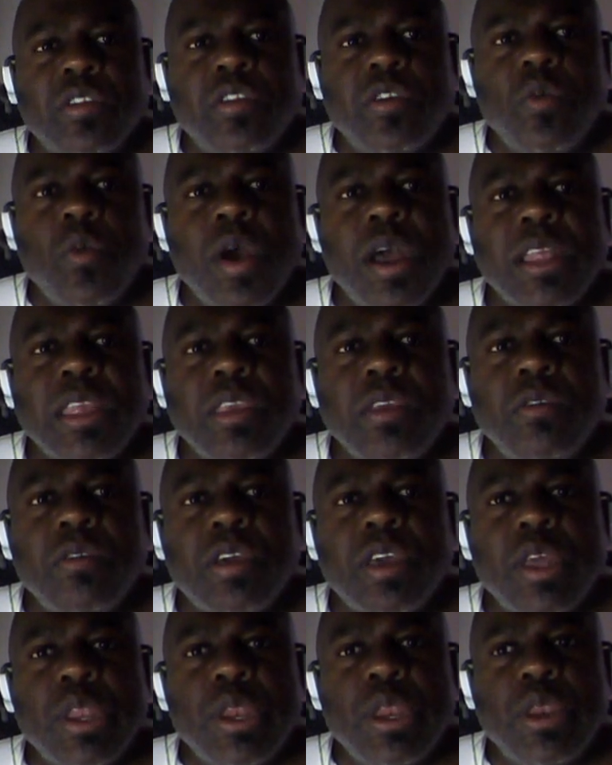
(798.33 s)
to what you
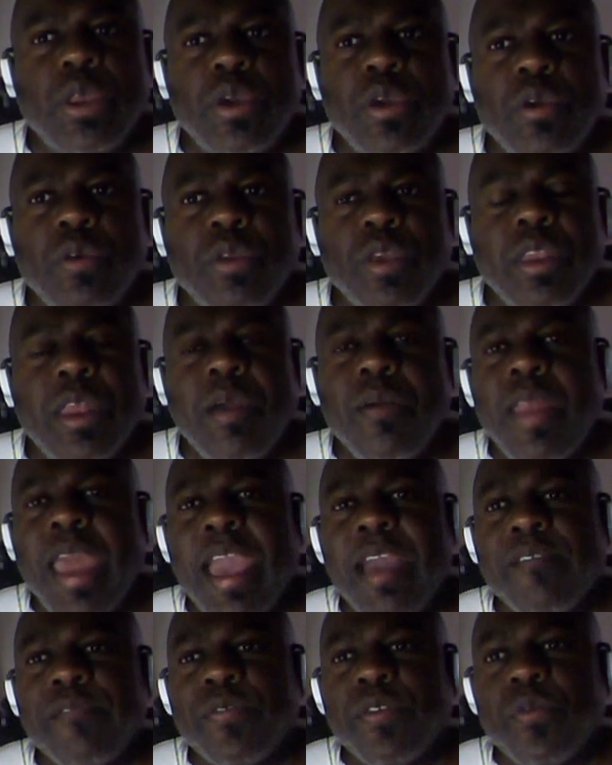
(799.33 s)
can do. You don't
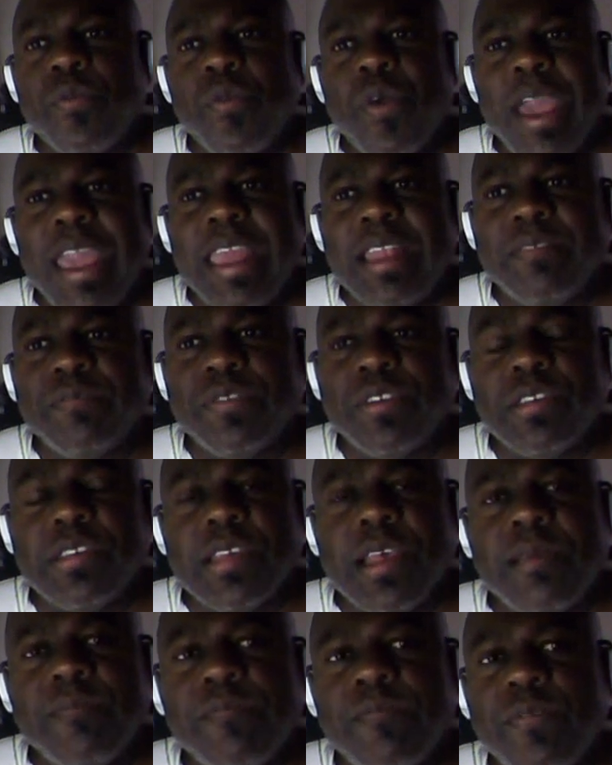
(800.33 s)
have to wait for
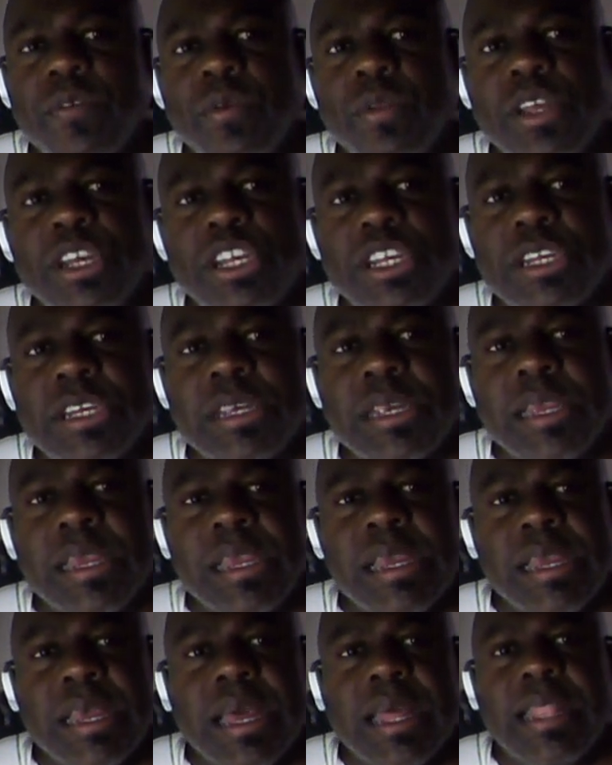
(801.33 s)
some foolish
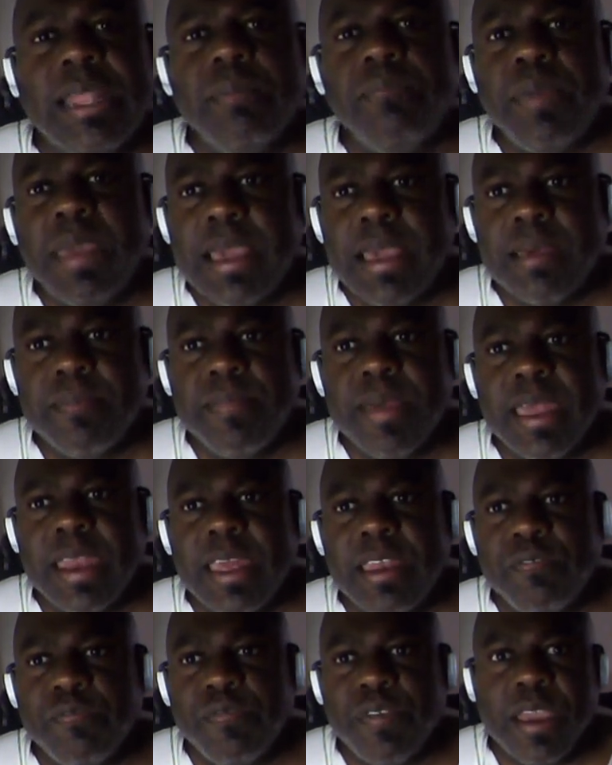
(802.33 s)
Olympic
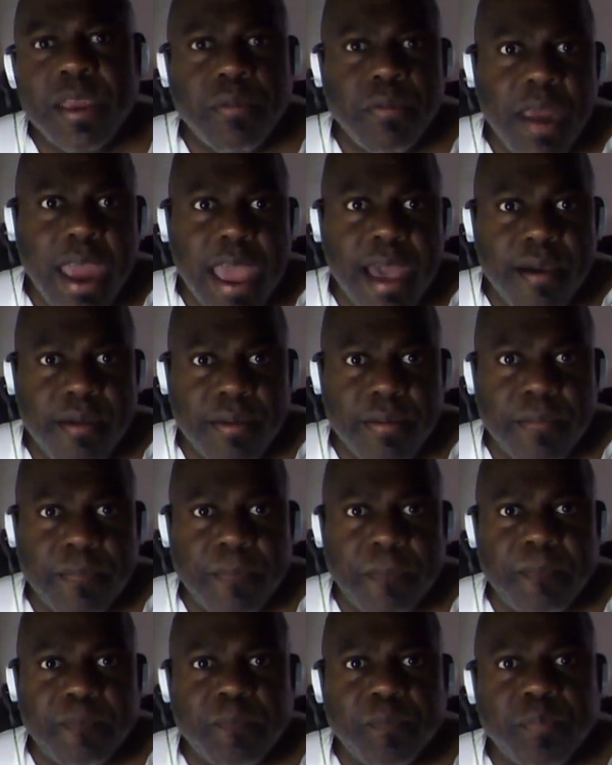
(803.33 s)
committee to figure out
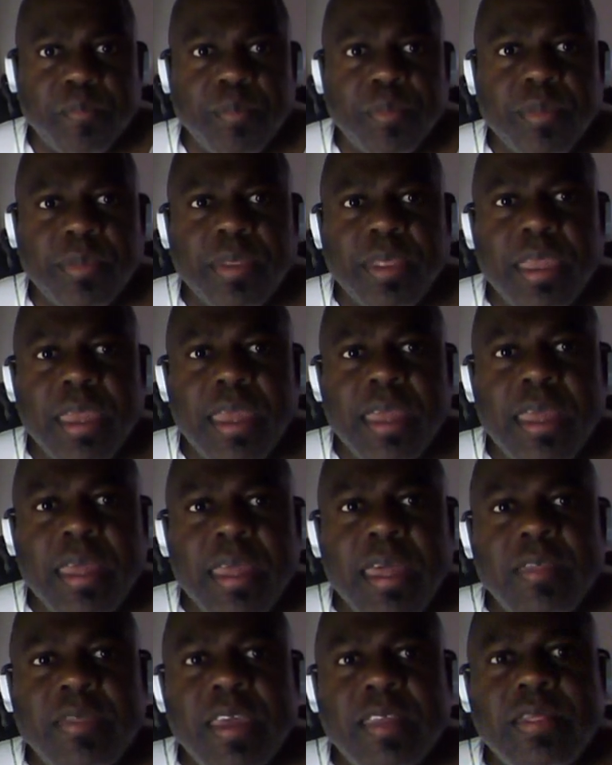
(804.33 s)

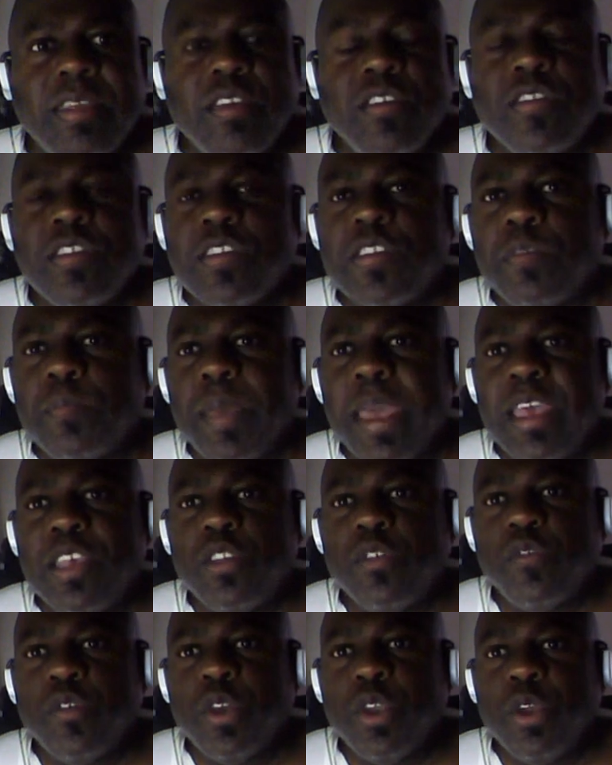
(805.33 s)
that there's a
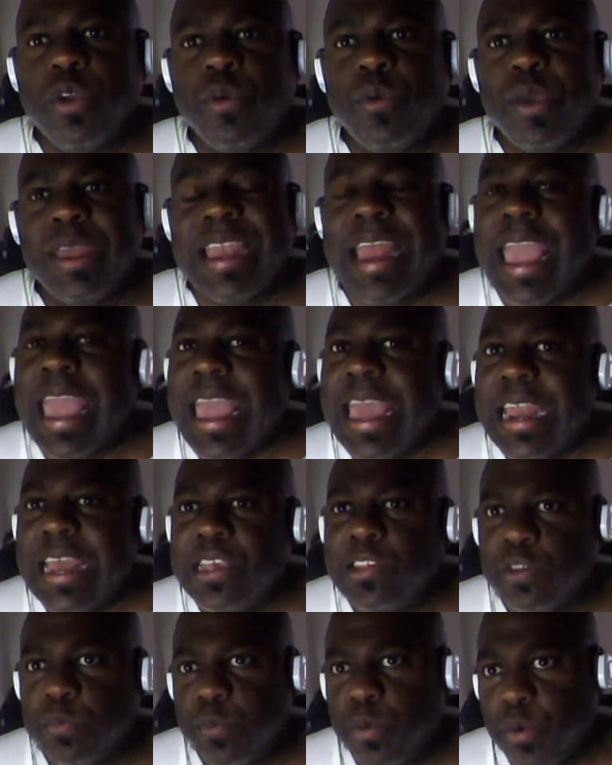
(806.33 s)
space for you in
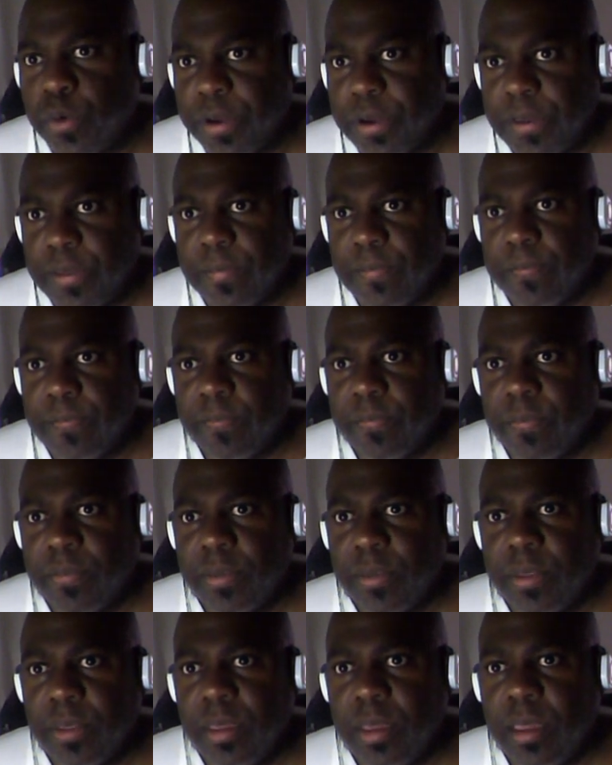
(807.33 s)
any sport.
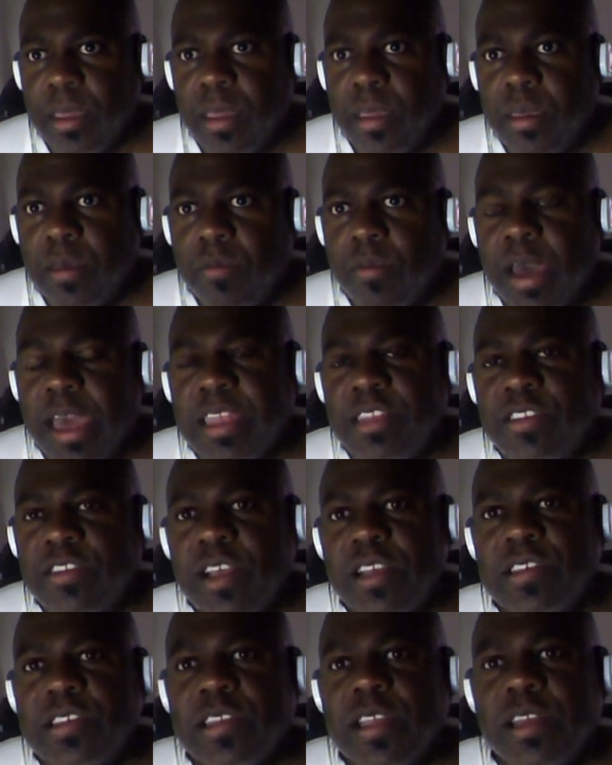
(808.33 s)
Right?
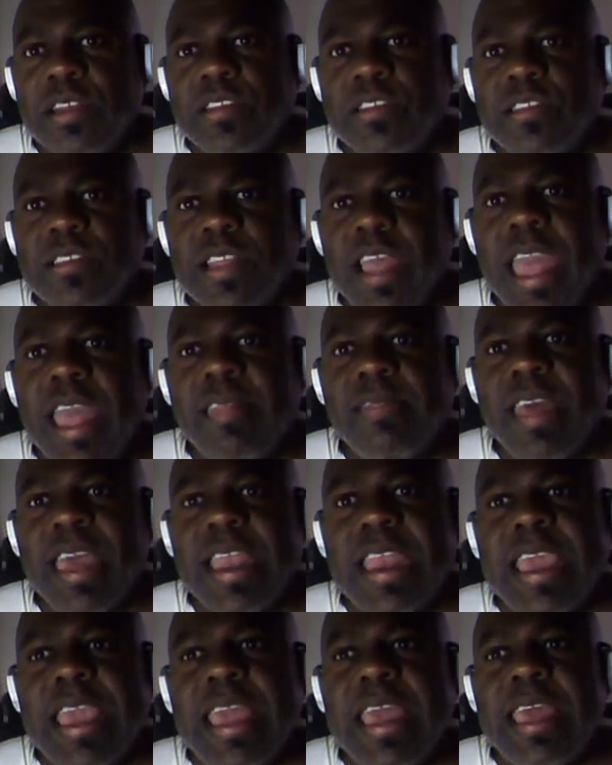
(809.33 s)
Just understand
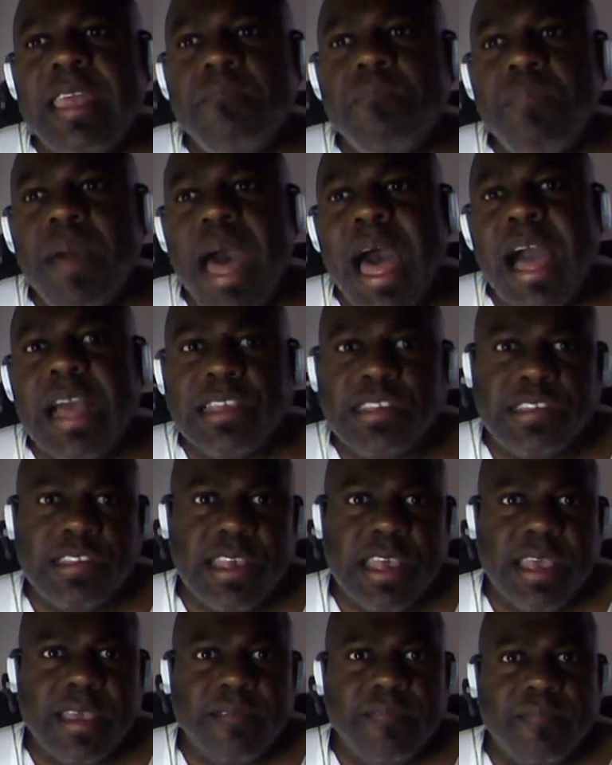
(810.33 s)
that in
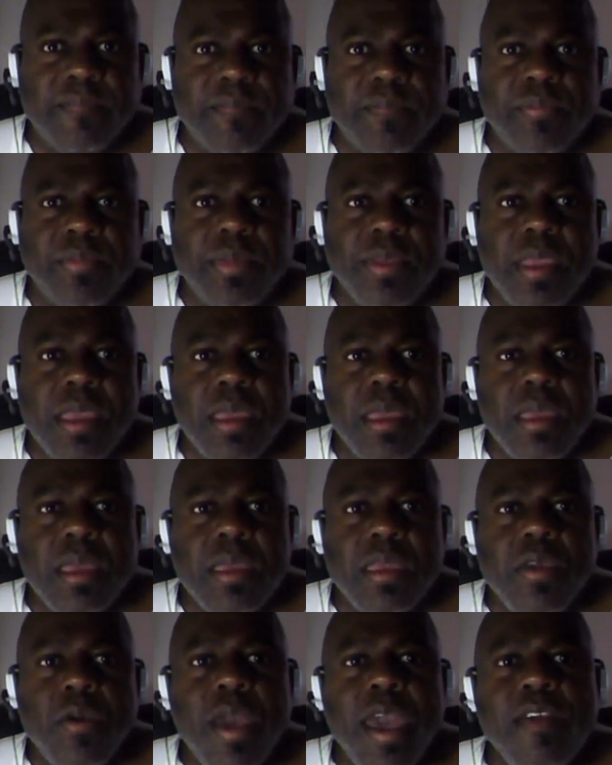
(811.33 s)
boxing,
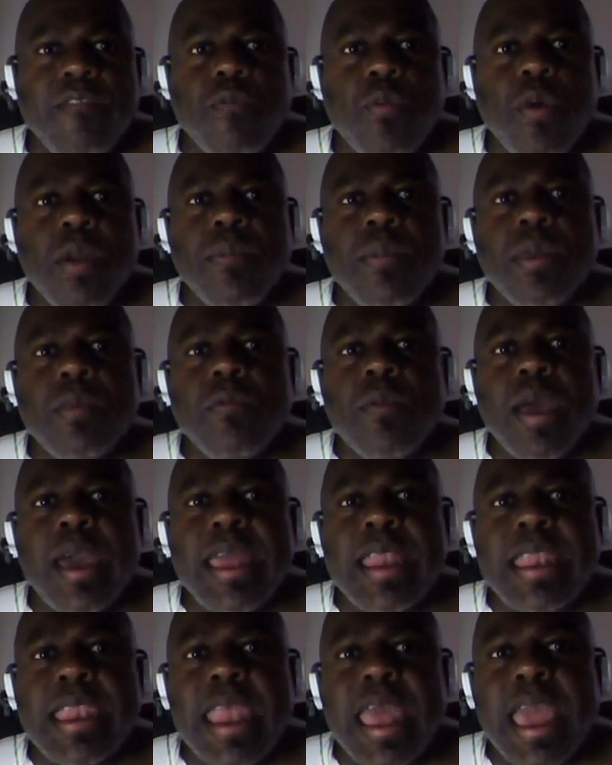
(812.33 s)
you have women
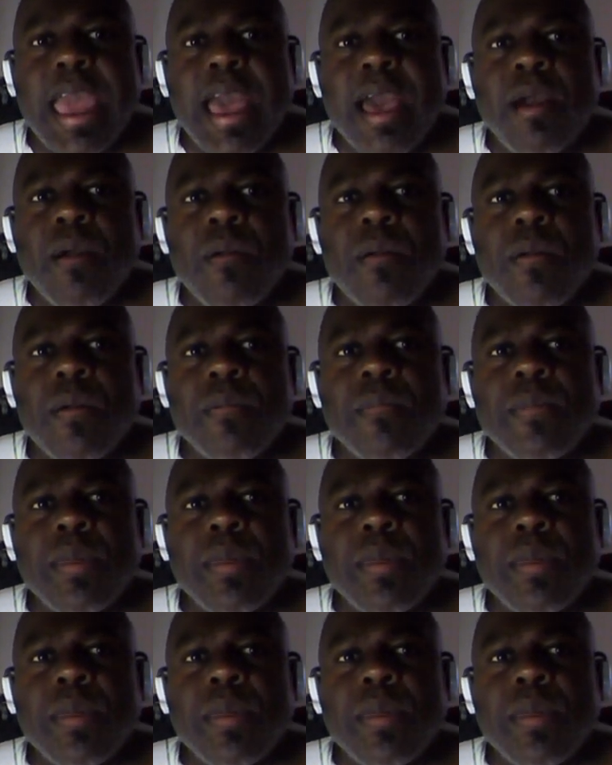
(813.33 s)
right now